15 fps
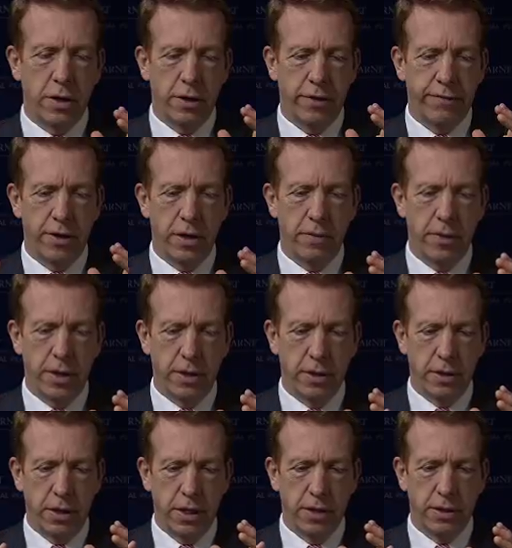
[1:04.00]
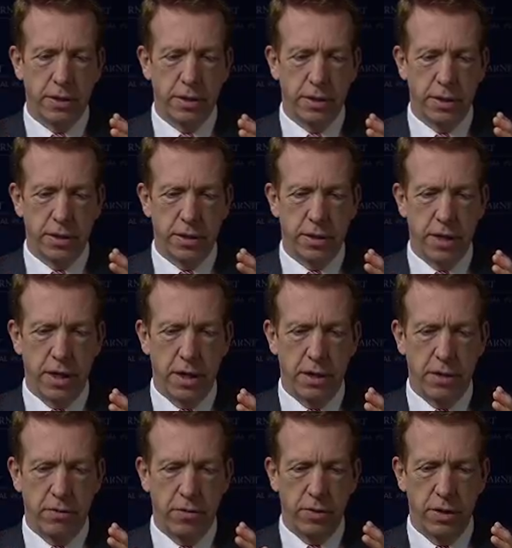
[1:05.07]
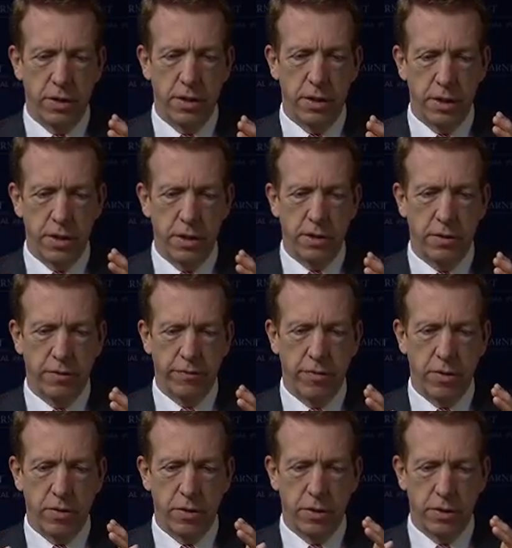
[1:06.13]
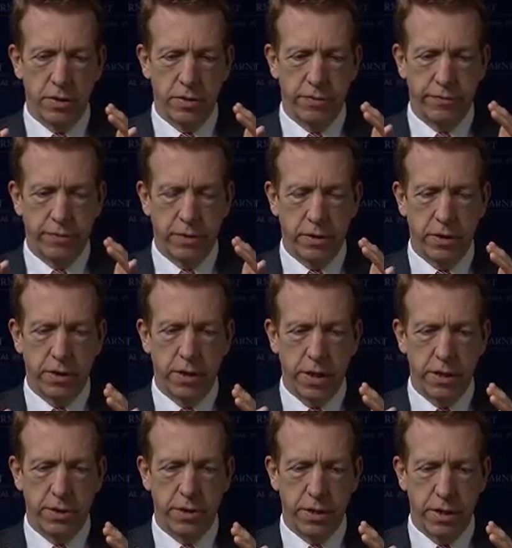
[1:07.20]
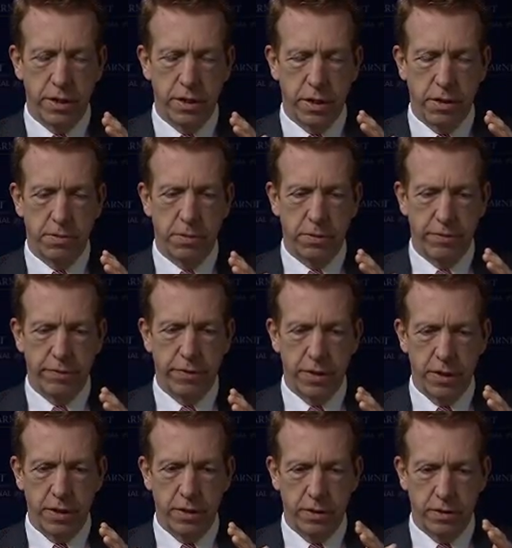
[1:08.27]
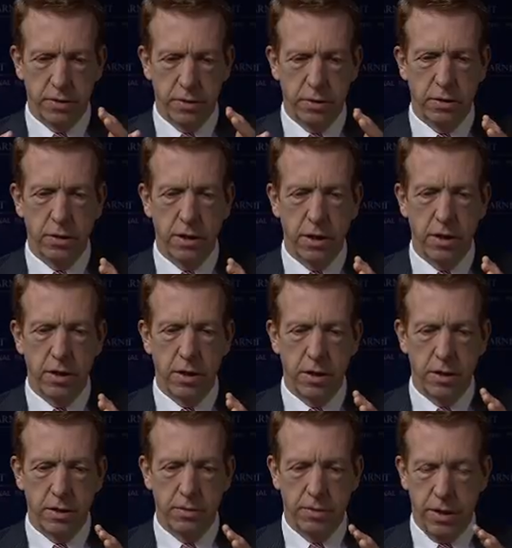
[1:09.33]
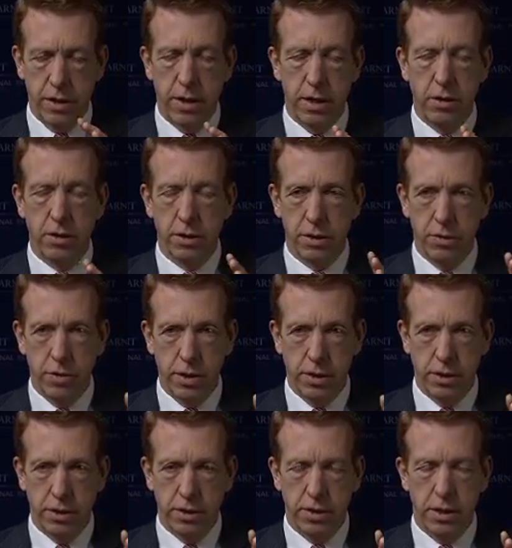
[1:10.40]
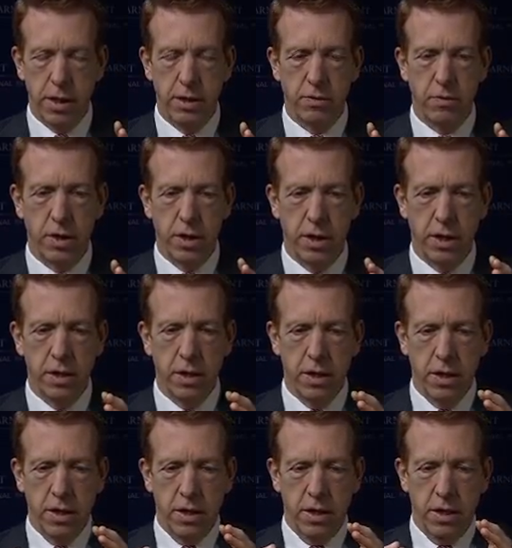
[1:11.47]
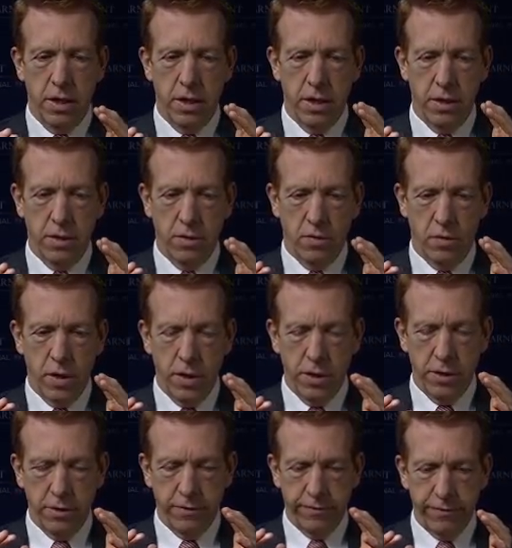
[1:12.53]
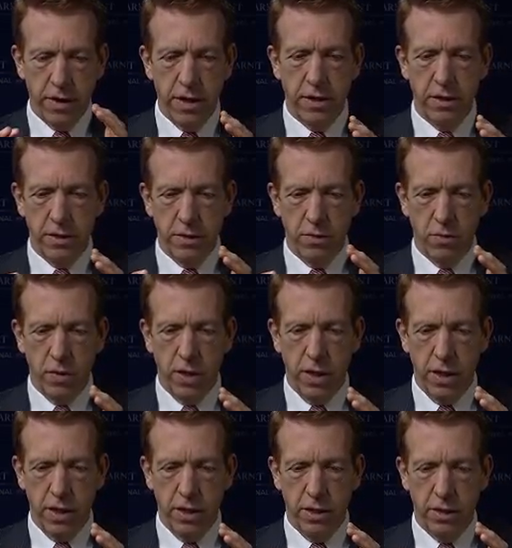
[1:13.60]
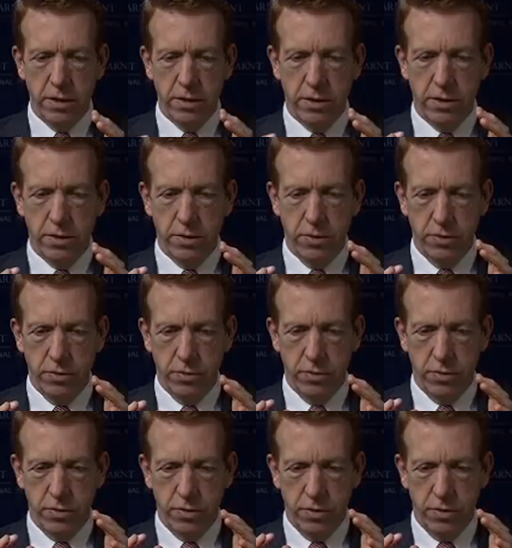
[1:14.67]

of the fundamental lessons is that you really need to focus full attention on a couple of things early on and then also in a sustained way. One is finding a way to